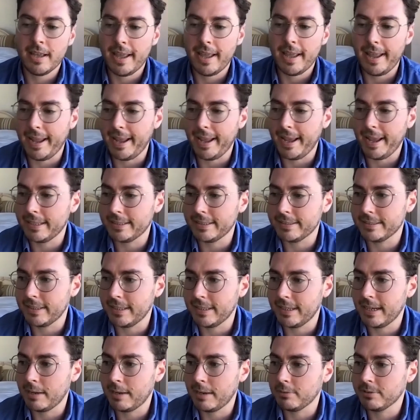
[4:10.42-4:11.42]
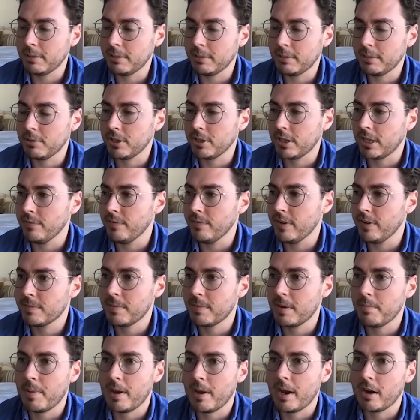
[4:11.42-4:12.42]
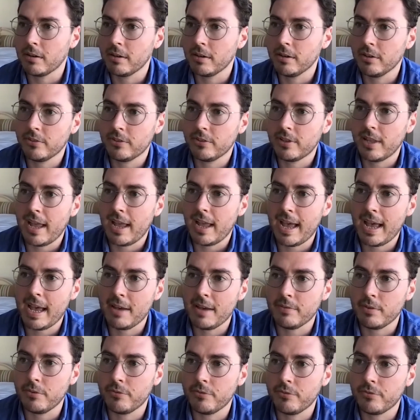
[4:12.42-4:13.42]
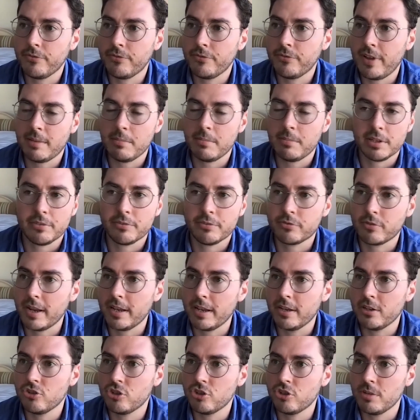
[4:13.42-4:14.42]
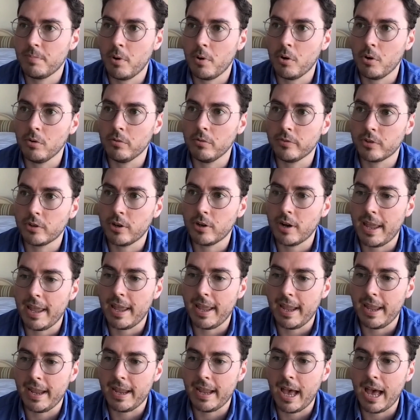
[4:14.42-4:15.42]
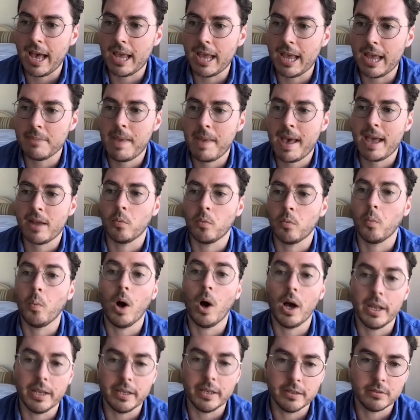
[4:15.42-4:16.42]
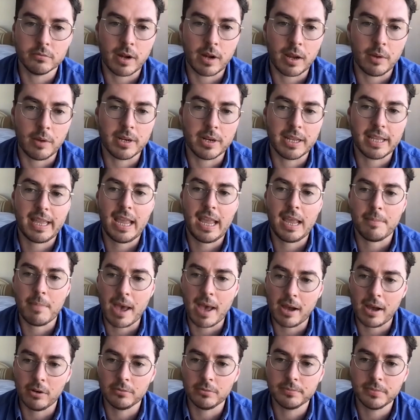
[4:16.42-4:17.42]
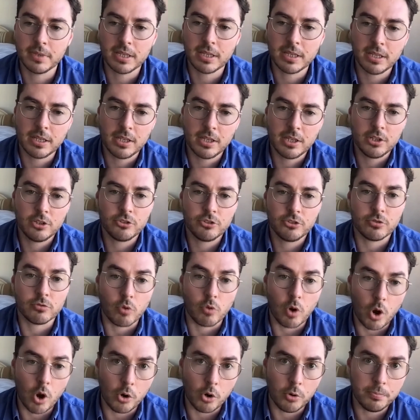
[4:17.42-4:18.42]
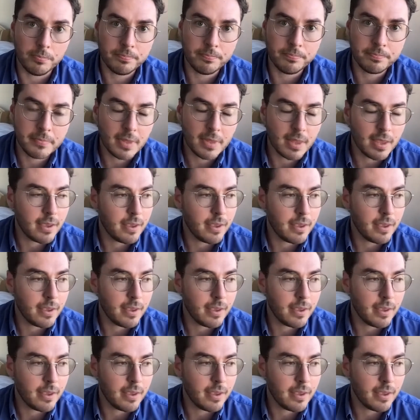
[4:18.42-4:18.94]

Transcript: And I was able to convince my parents to have a family friend ship over a iPad 1 right when it came out to Rome.